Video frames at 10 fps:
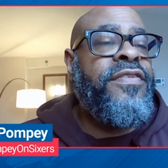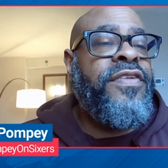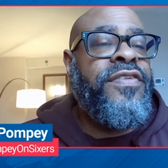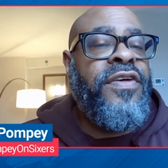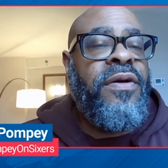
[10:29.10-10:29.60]
this
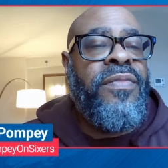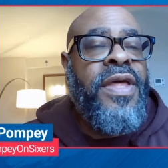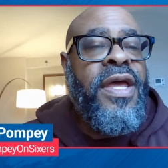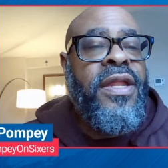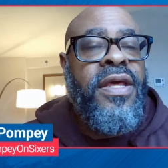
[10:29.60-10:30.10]
is something
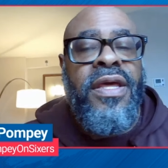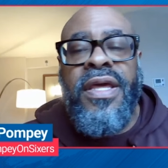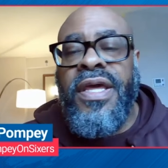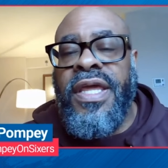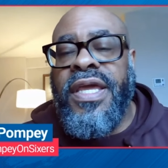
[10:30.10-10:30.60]
that
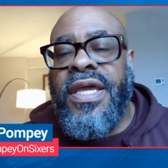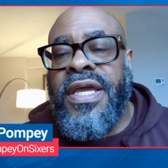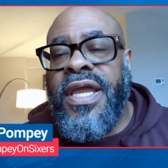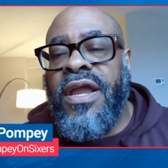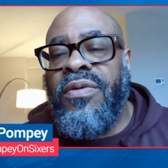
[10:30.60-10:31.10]
he can
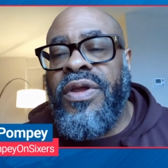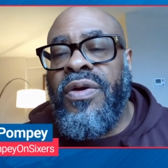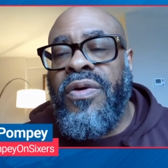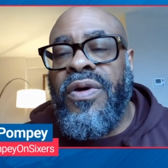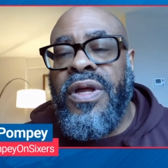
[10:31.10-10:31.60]
carry
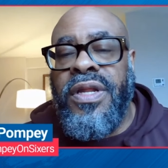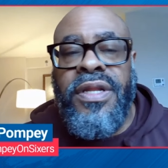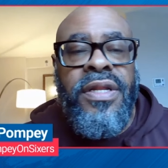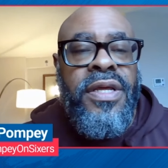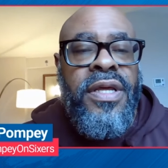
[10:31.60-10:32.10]
on
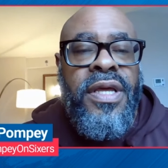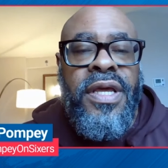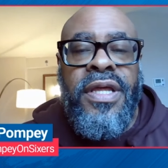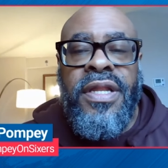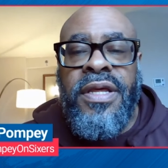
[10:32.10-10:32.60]
and
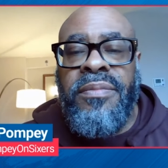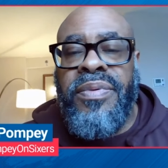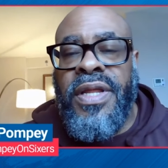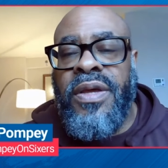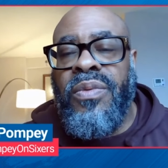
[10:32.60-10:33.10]
and and
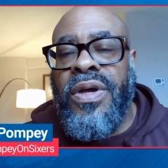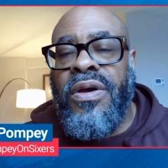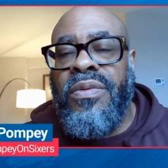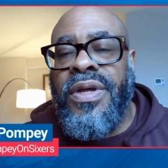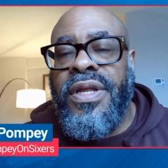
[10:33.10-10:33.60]
play
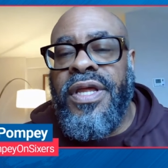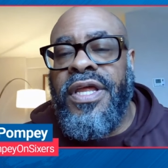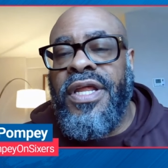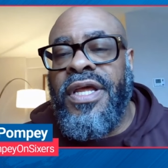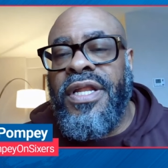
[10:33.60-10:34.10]
well with,
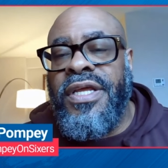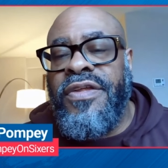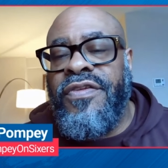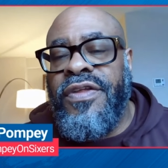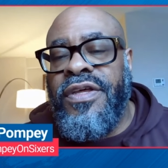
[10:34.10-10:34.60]
at, at
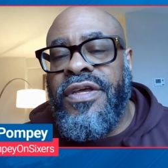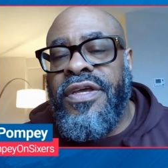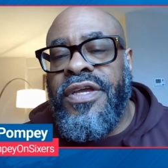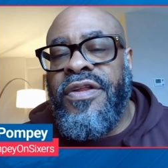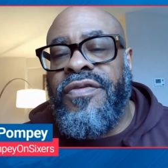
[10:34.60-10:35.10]
least,
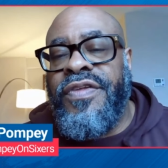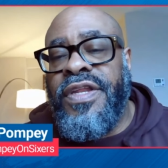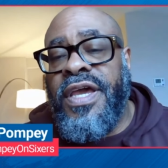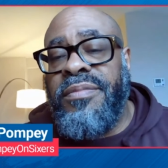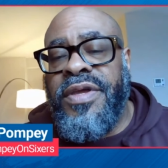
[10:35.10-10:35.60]
you know,
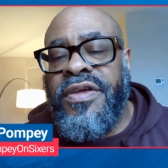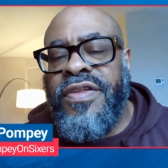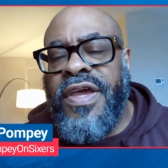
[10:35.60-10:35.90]
tonight. Because